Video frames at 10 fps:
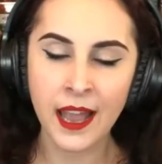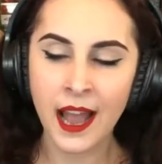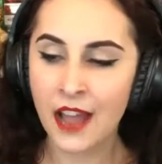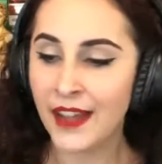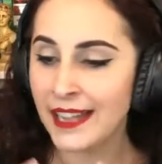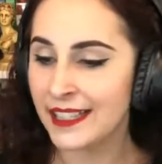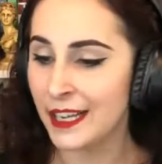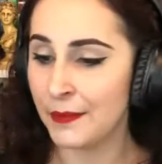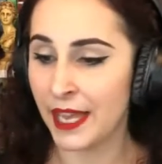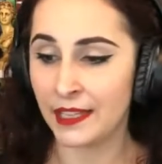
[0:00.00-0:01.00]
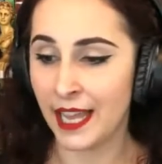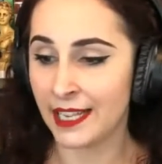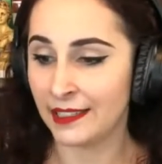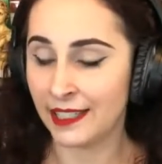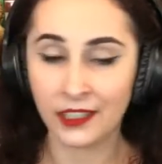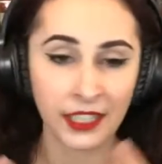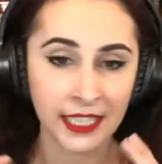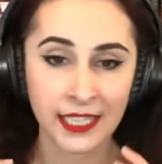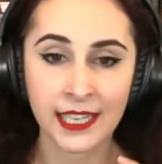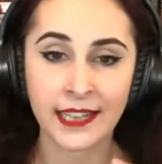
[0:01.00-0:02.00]
I've had some that like literally
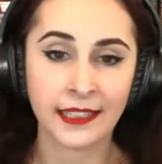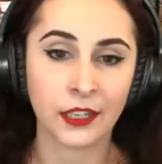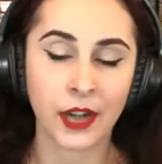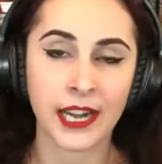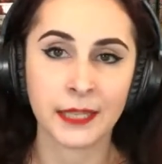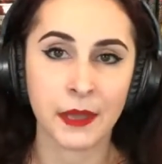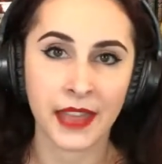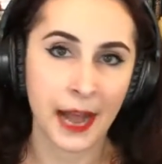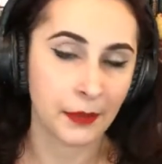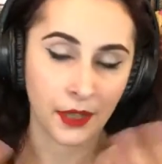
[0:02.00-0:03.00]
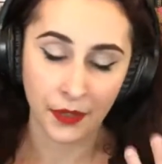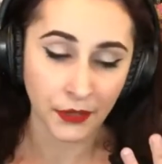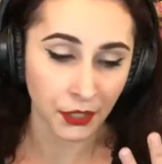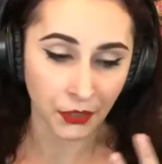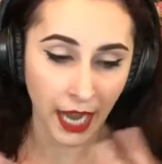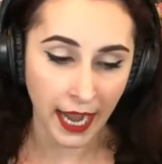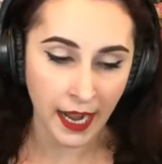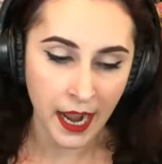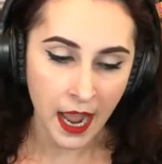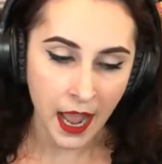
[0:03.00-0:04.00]
just taste like a Granny Smith apple, and those are great.
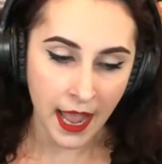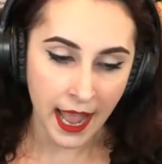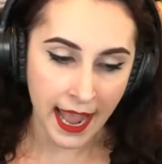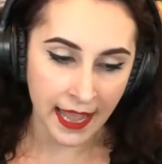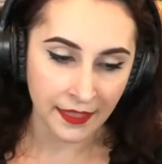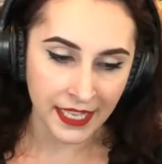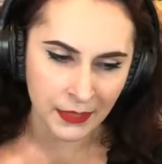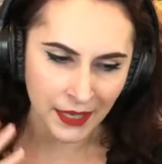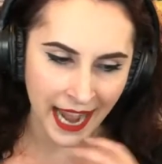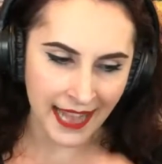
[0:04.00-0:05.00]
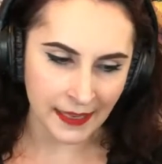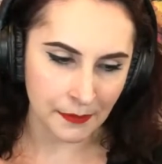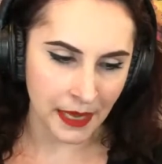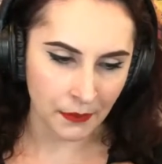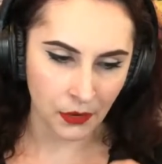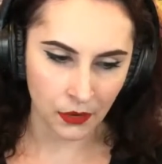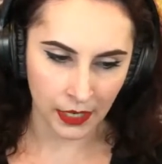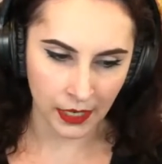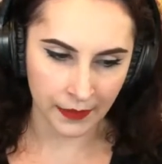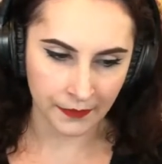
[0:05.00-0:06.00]
And this one has a bit
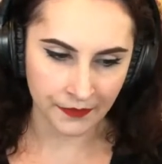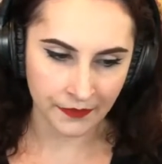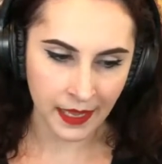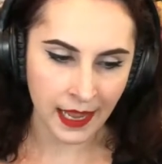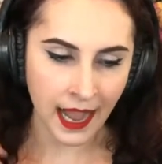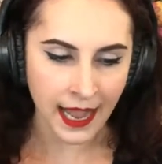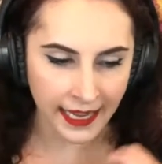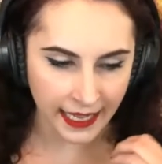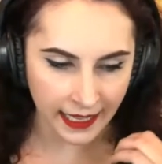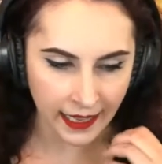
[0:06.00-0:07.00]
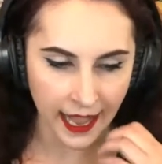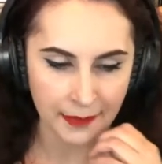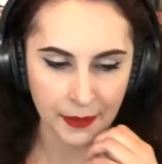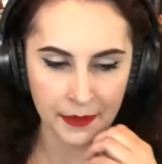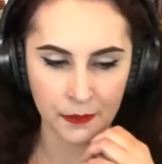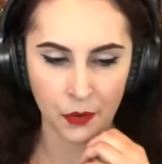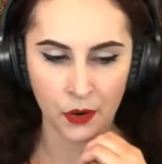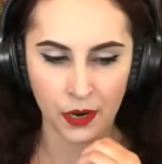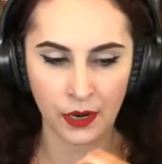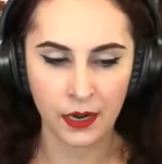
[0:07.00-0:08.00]
more honey, a bit
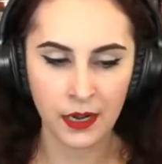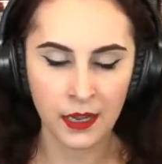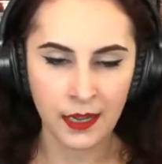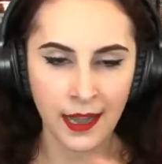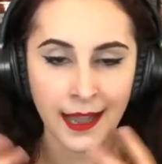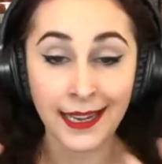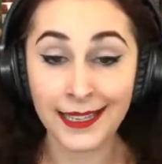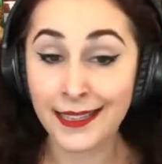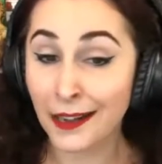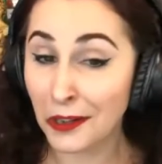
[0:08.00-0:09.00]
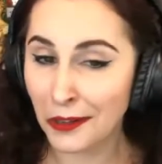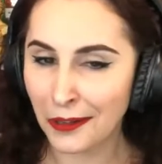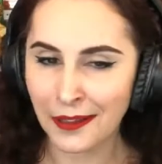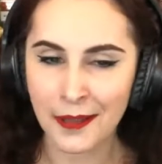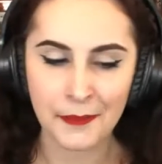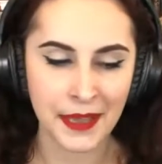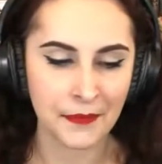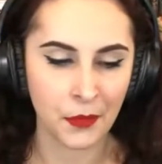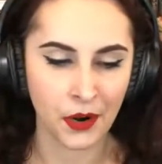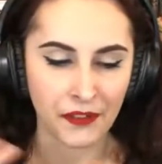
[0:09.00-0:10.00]
more honeysuckle, a bit
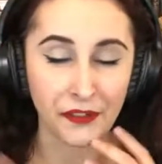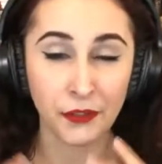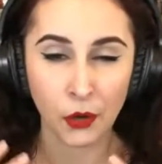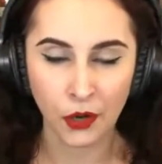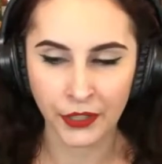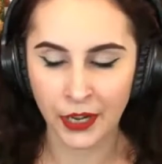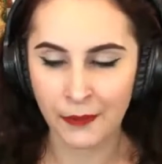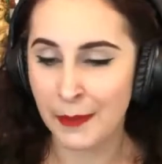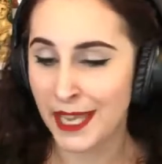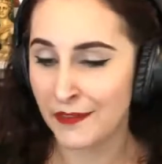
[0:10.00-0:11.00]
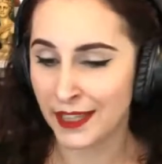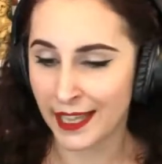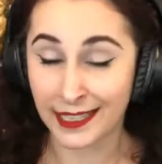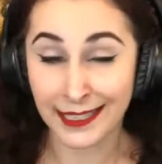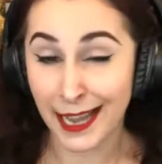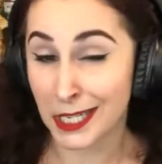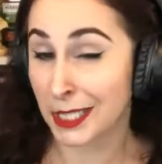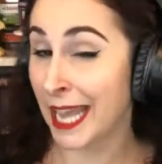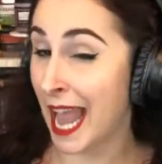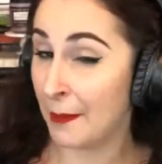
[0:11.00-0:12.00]
more of a floral note, maybe even like a dash of
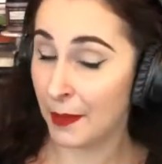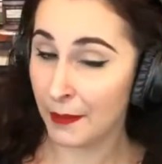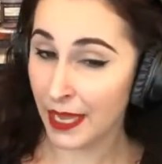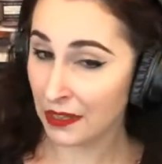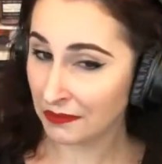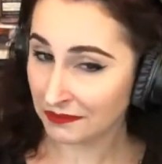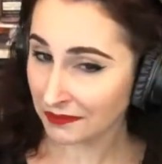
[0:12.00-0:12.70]
chamomile.